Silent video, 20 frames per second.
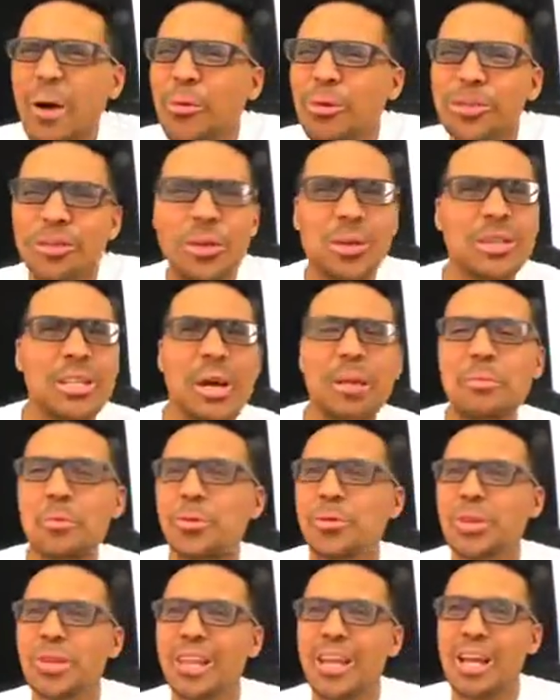I want you to tell me
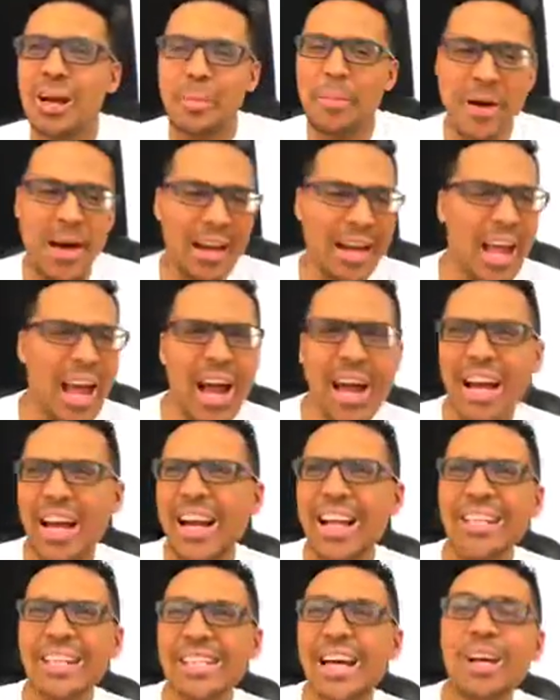what you think about it. Hey,
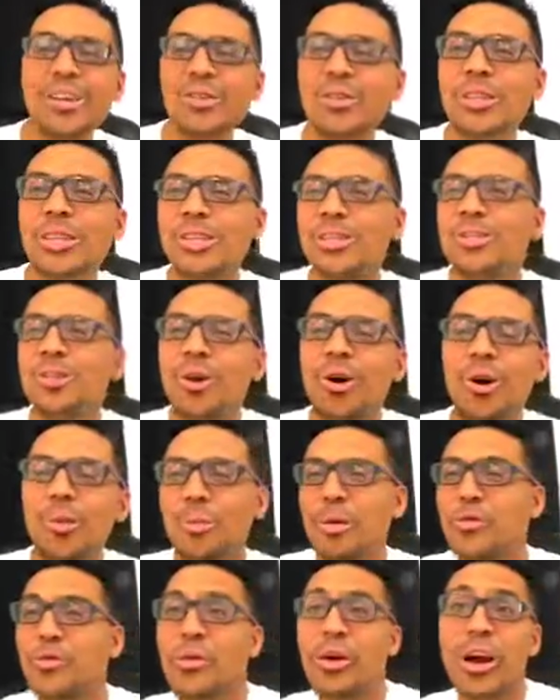can I tell you this song
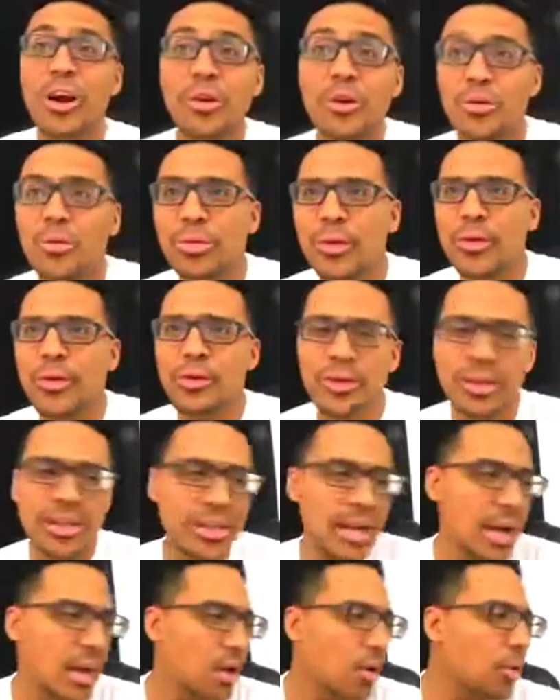before I go and record
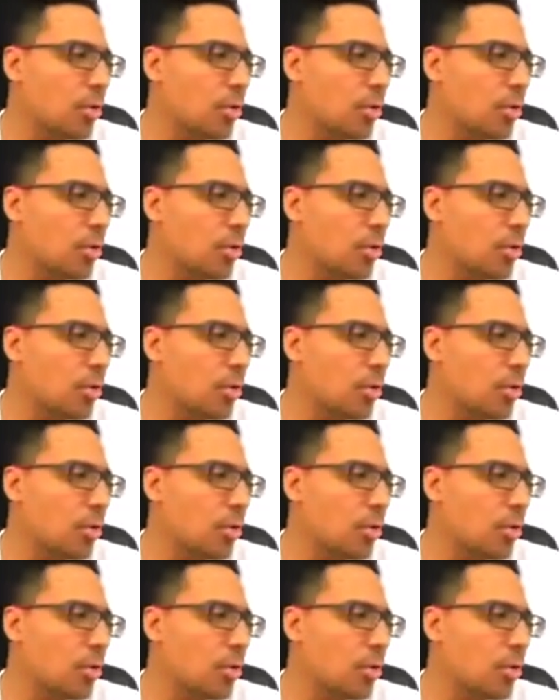it?